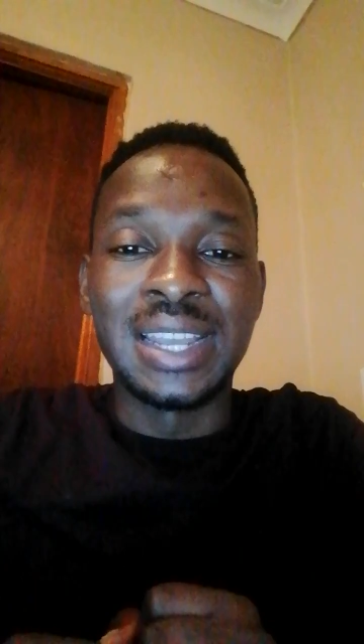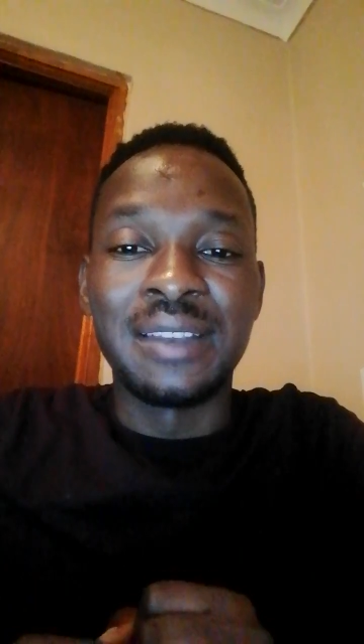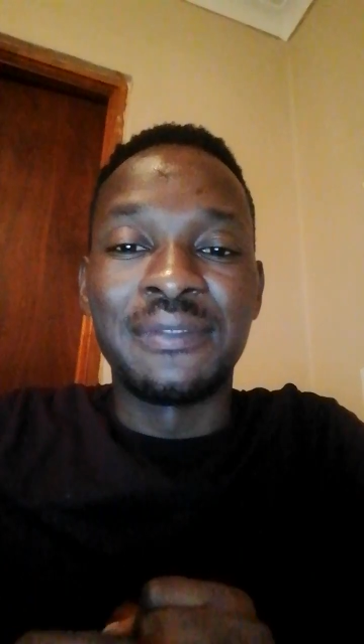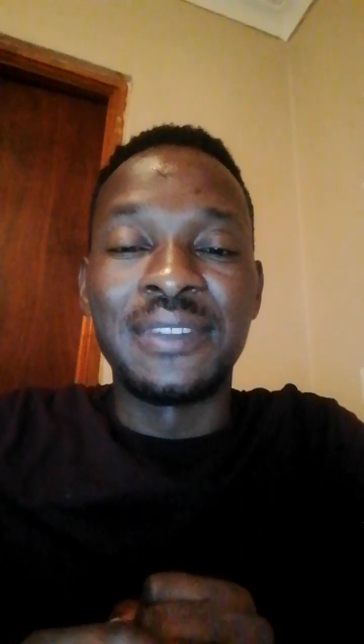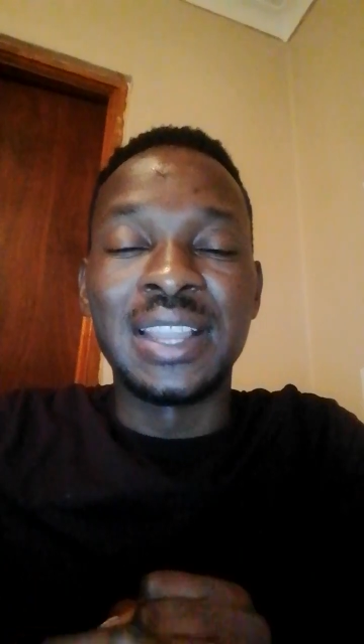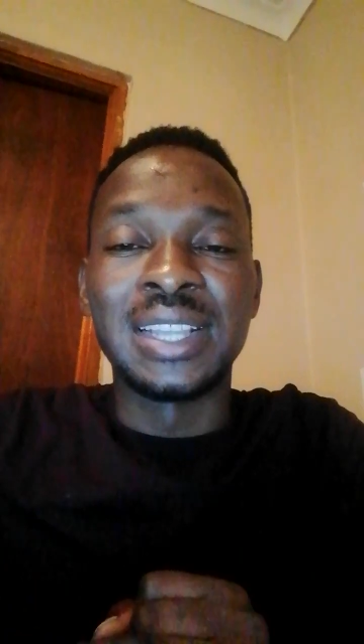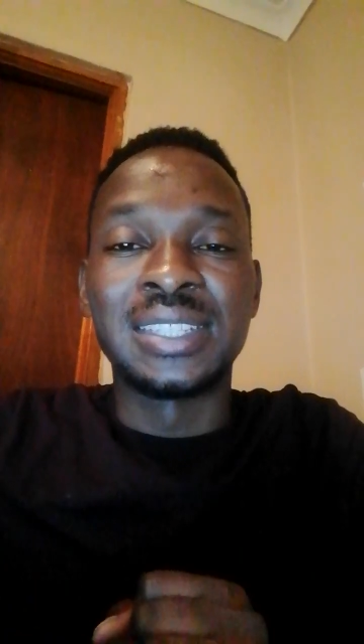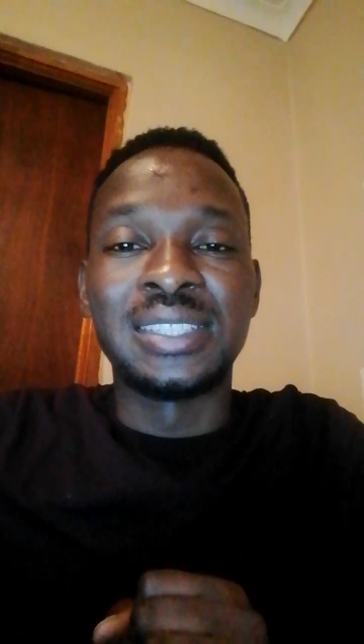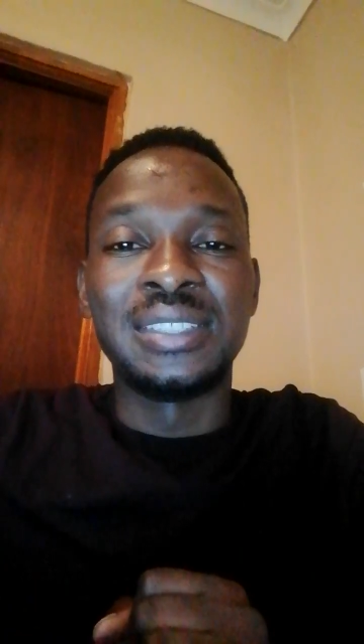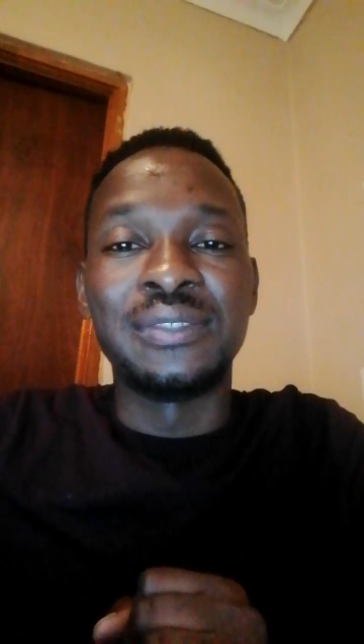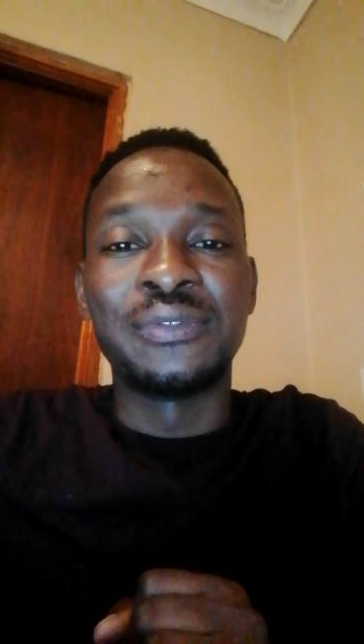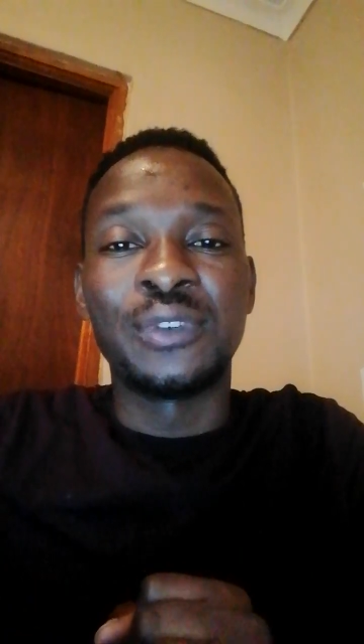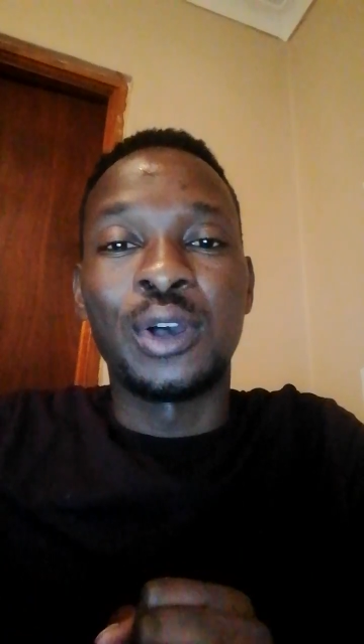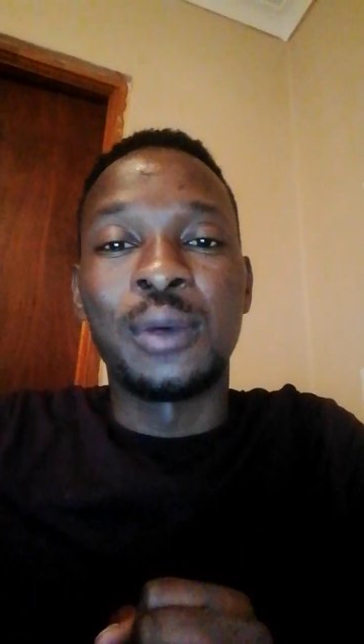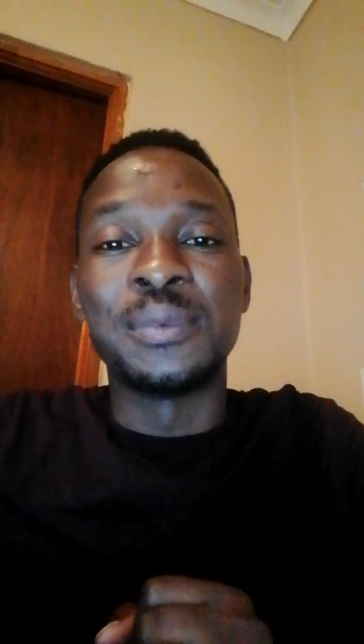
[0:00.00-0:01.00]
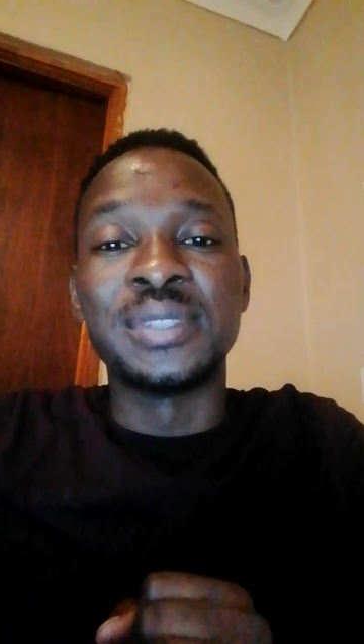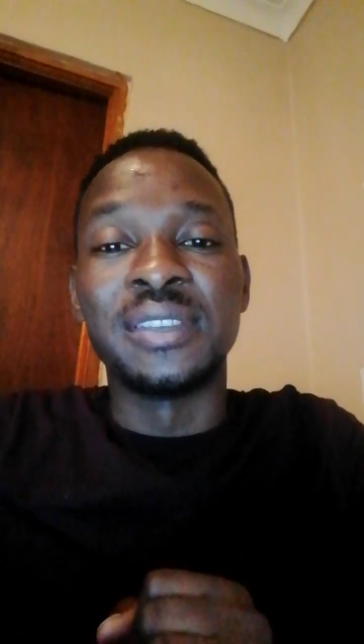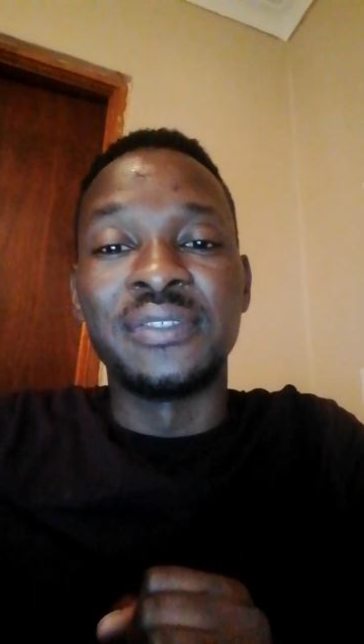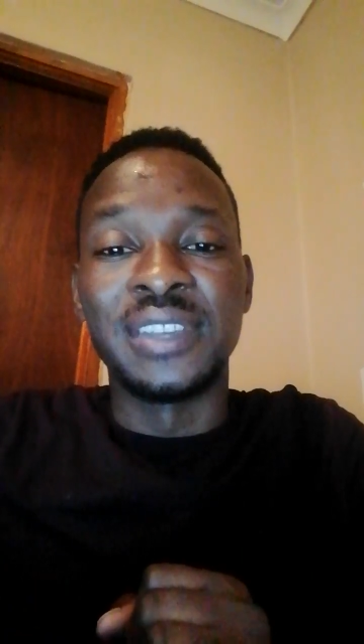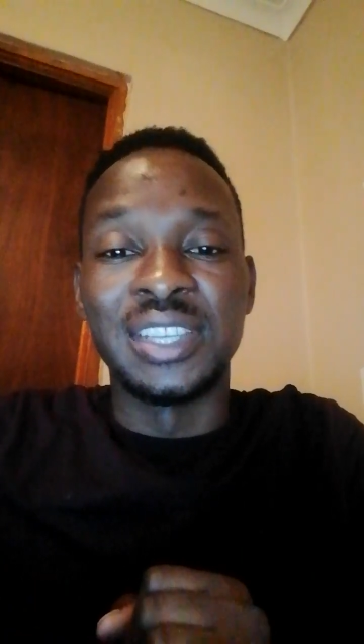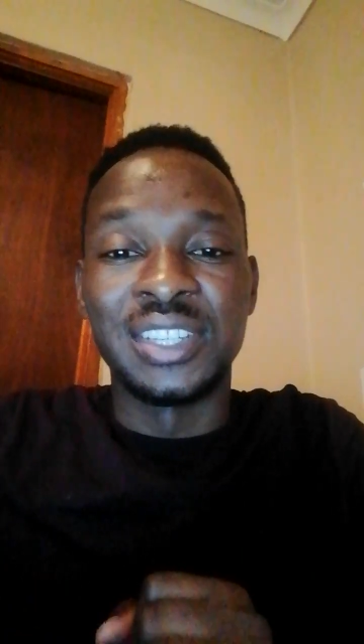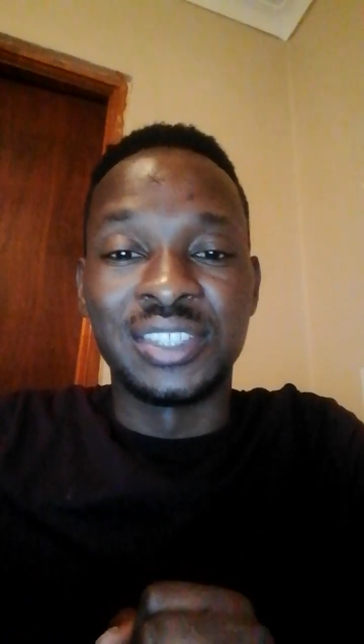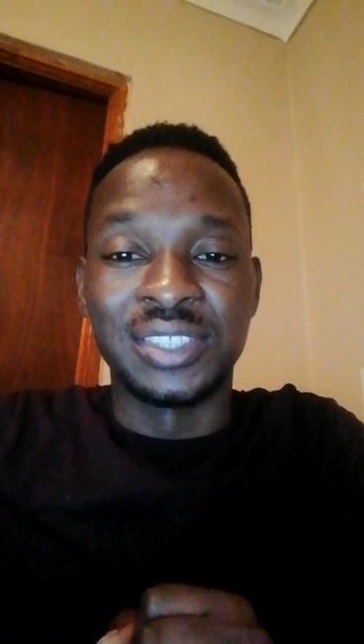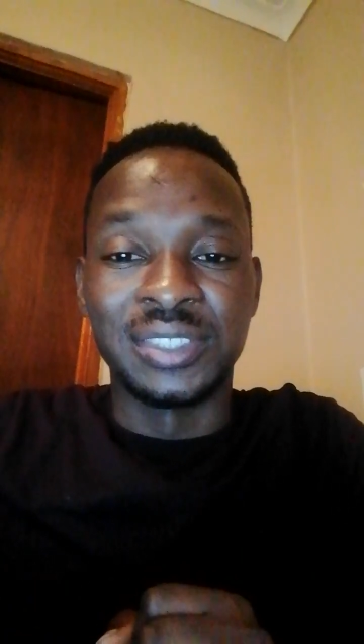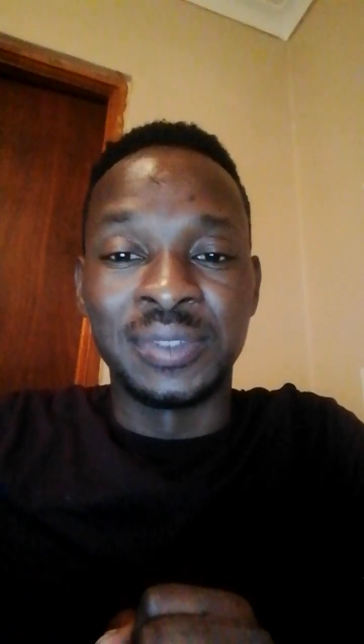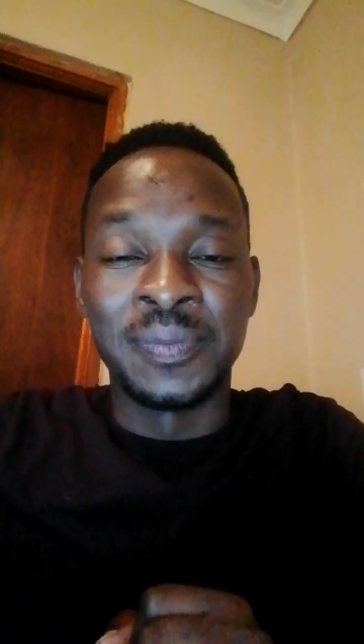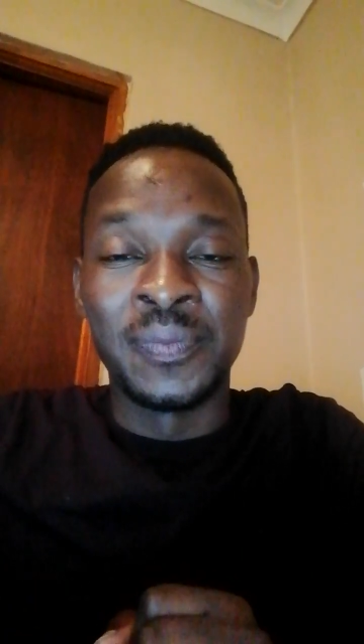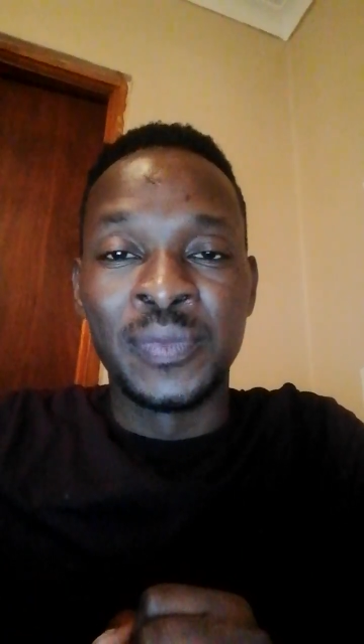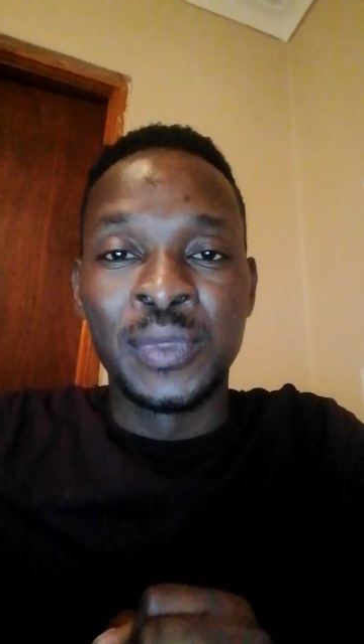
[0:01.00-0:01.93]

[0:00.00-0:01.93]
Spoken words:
reflective observation.